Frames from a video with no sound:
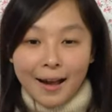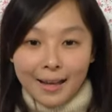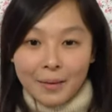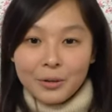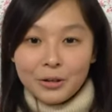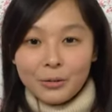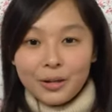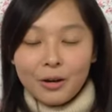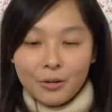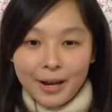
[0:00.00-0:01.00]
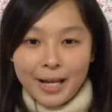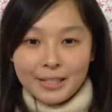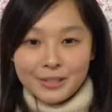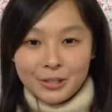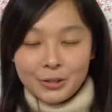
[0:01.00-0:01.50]
I am a
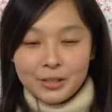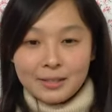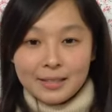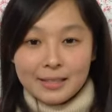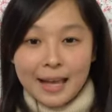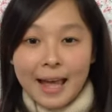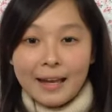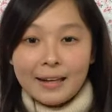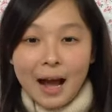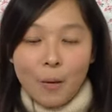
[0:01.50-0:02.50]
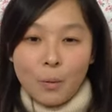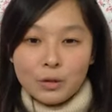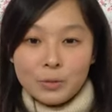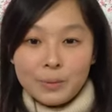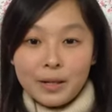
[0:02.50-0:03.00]
career-oriented student and I
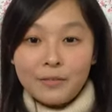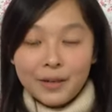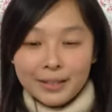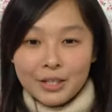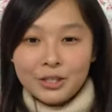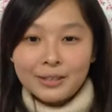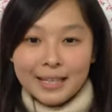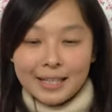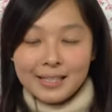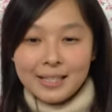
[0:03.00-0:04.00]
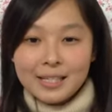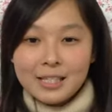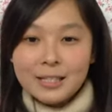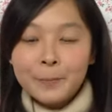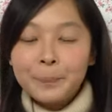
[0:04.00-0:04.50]
want to be a financial
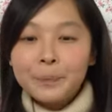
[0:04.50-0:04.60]
analyst.